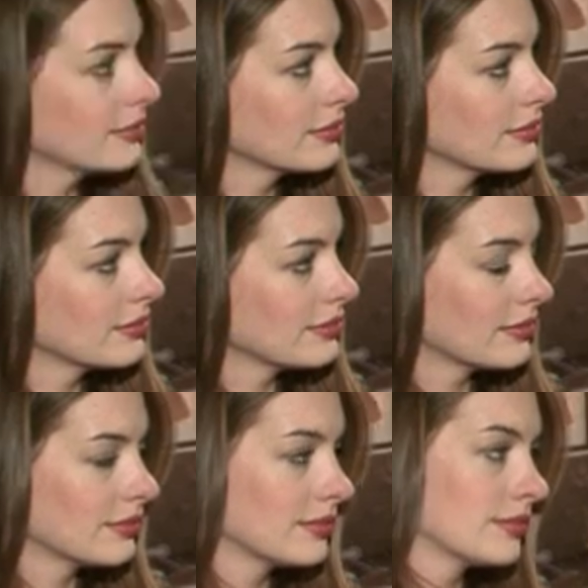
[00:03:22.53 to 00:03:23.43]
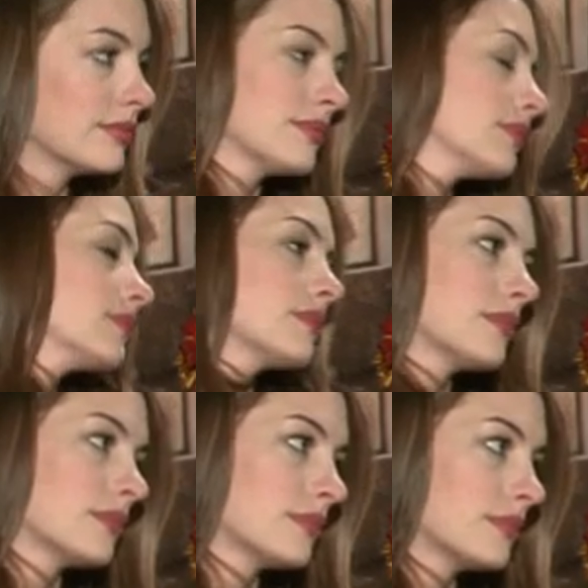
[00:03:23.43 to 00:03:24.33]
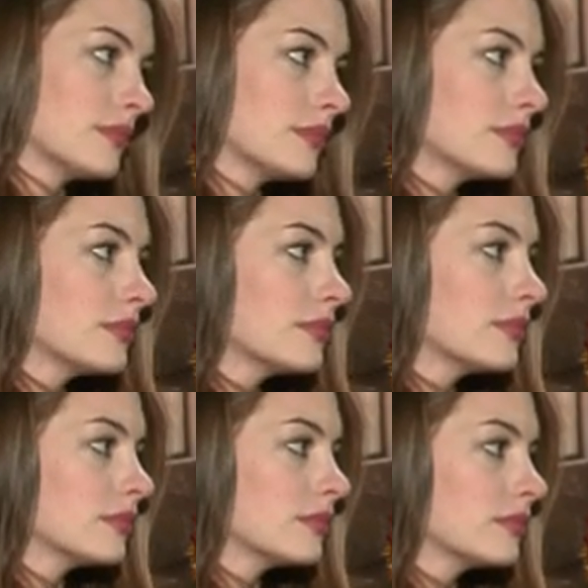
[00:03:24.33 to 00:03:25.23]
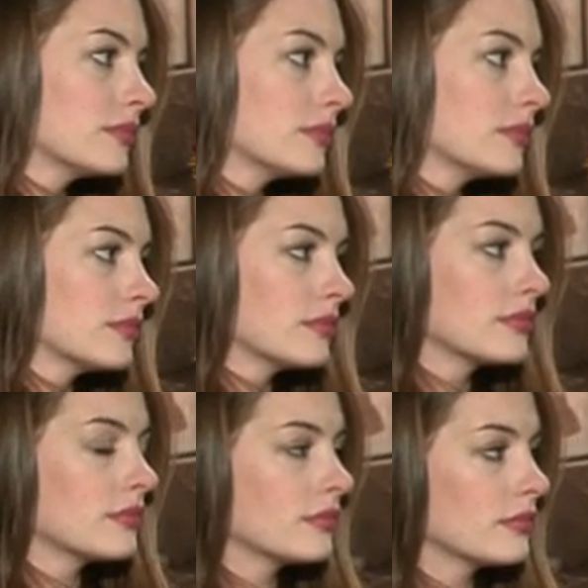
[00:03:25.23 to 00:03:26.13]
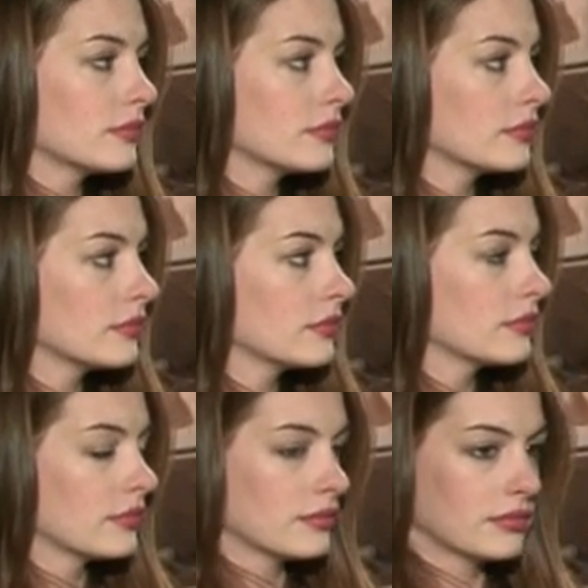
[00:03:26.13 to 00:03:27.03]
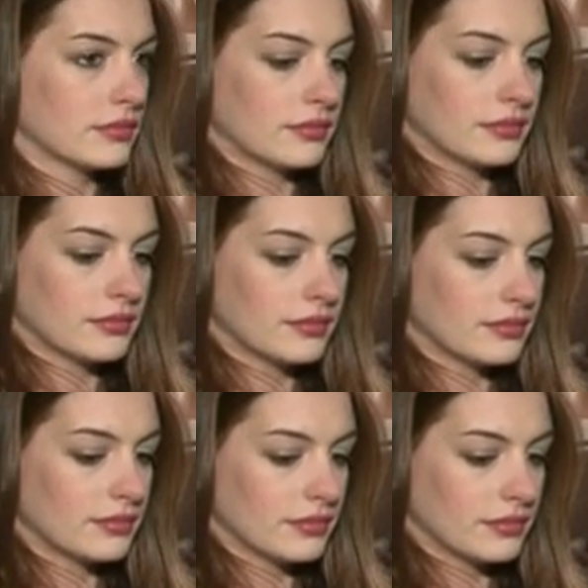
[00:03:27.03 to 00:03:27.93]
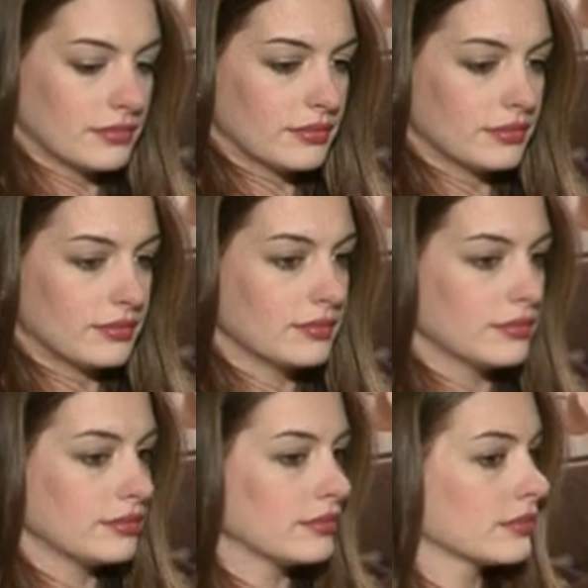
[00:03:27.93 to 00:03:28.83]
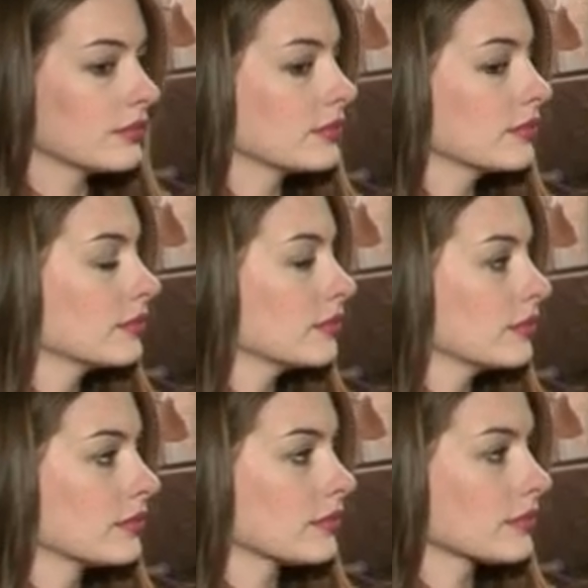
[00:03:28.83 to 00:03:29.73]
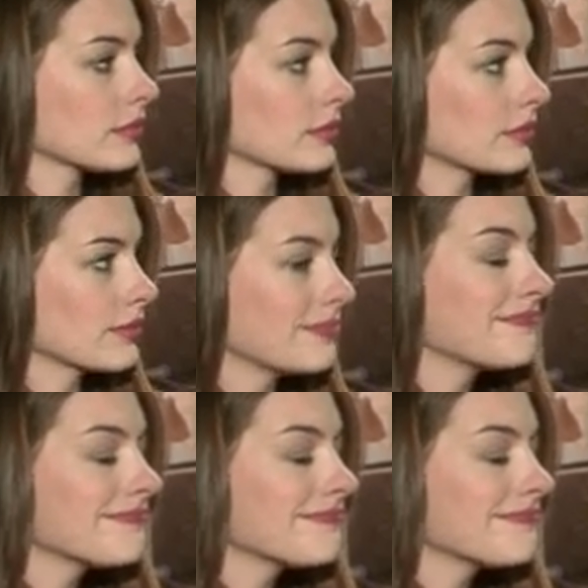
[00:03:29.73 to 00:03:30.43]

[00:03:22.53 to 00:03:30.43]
The person shown says nothing.